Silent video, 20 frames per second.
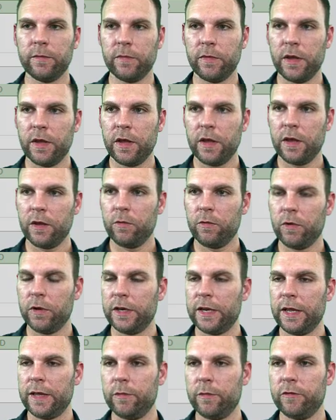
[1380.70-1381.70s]
them
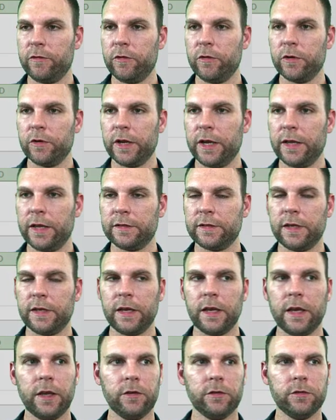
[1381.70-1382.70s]
one day beforehand.
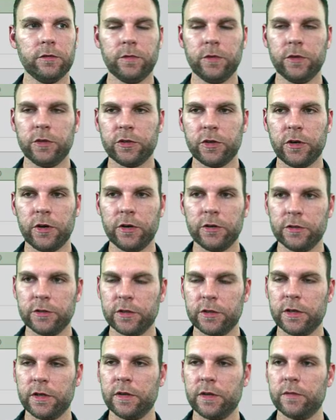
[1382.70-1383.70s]
Say, hey, your charge
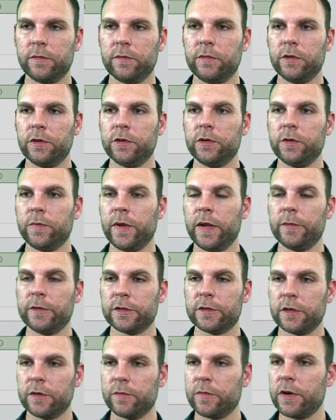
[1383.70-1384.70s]
is your
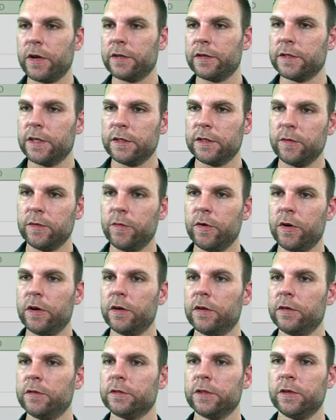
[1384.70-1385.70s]
payment's gonna process
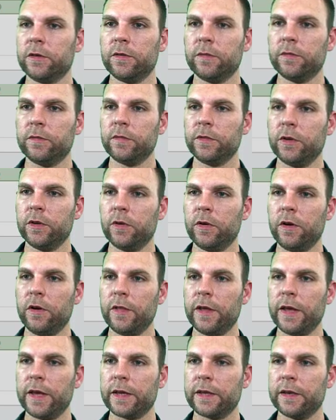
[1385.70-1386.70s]
tomorrow. So
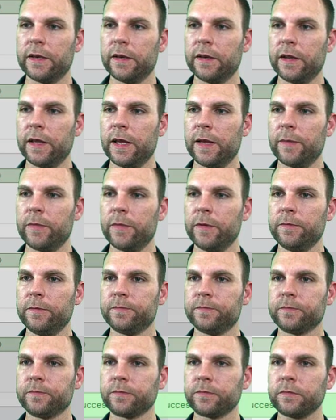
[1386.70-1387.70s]
all that can
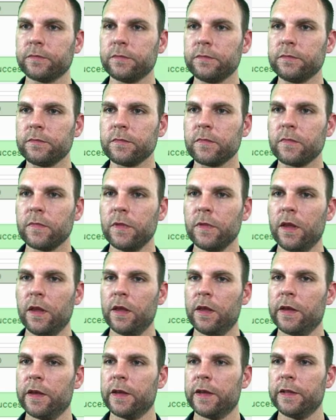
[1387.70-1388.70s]
happen.
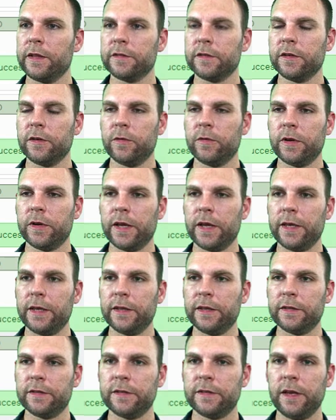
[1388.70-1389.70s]
And so when I
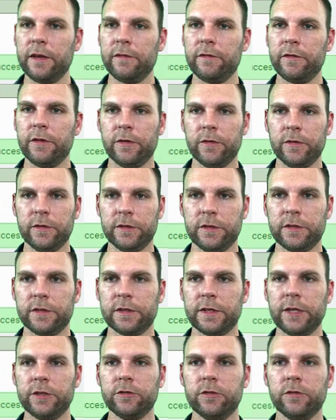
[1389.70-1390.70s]
hit save, it's
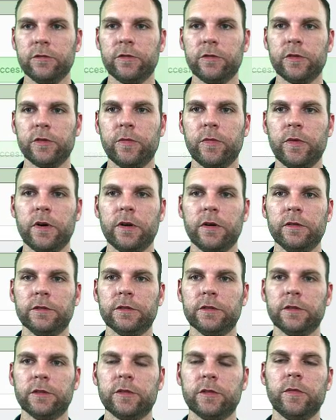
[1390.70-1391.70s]
scheduled for tomorrow.
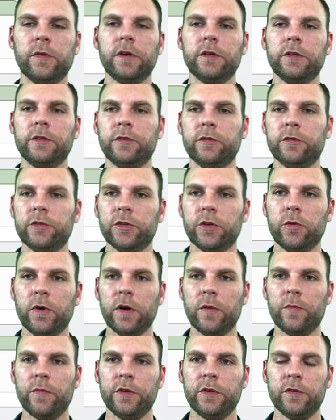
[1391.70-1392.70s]
And so tomorrow you'd
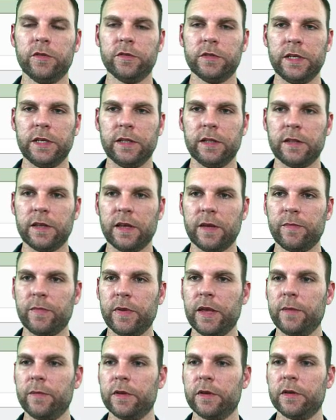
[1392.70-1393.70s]
show up and you'd see
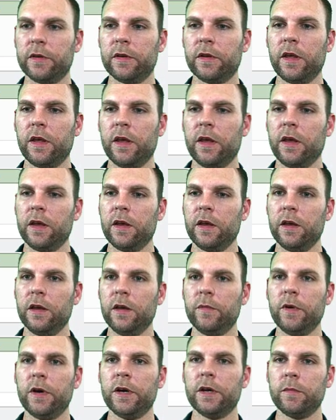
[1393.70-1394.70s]
that payment
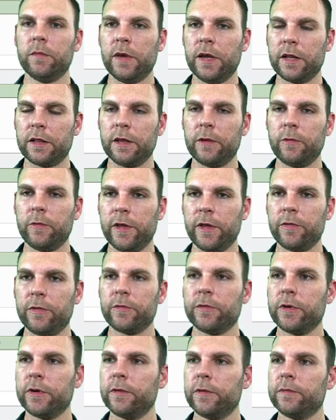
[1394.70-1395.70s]
automatically
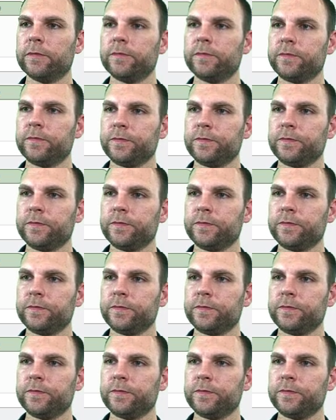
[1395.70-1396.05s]
went through.